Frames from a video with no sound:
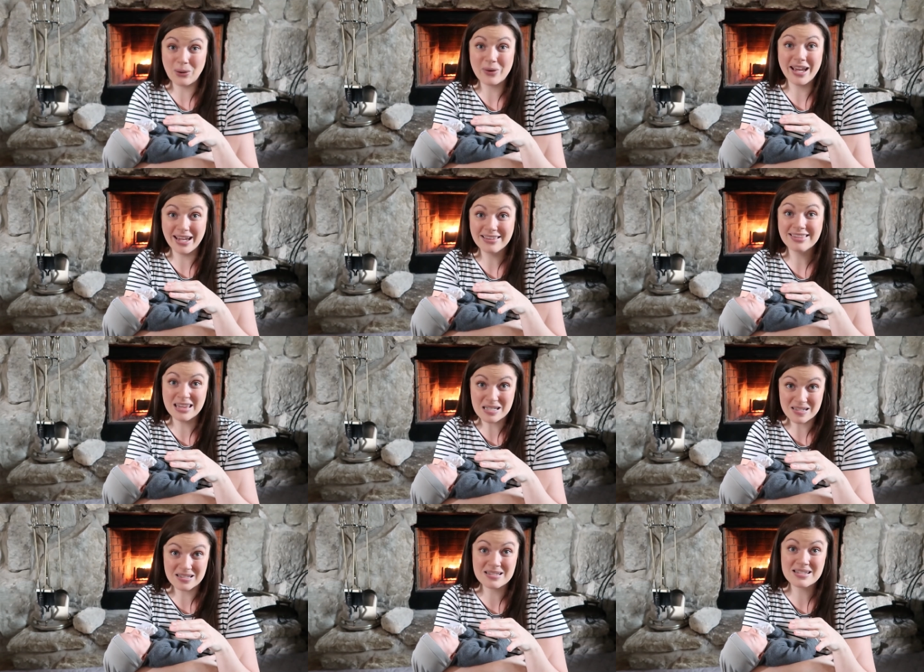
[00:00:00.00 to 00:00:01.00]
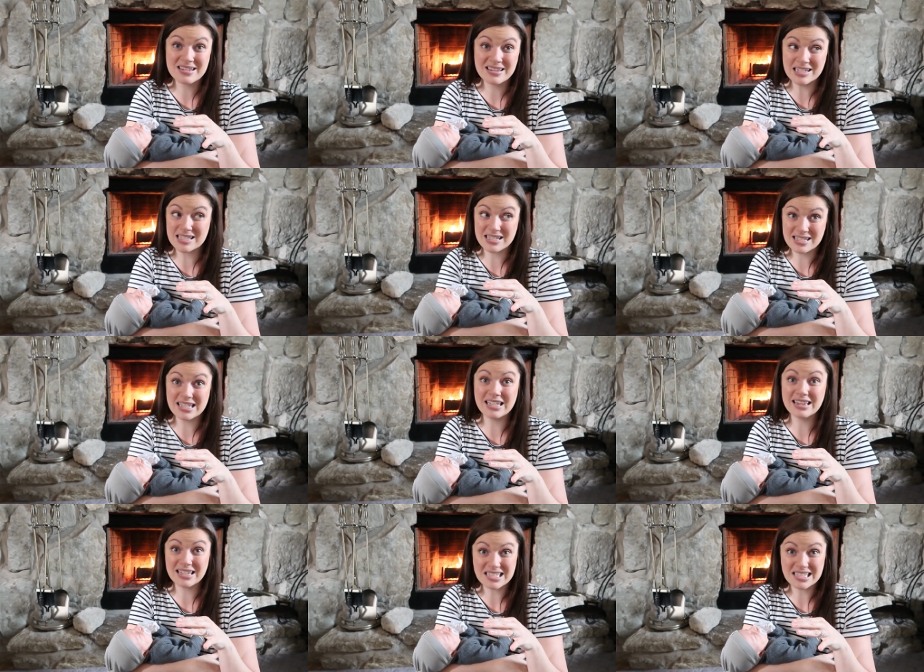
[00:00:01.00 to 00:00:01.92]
okay, this is, this is it.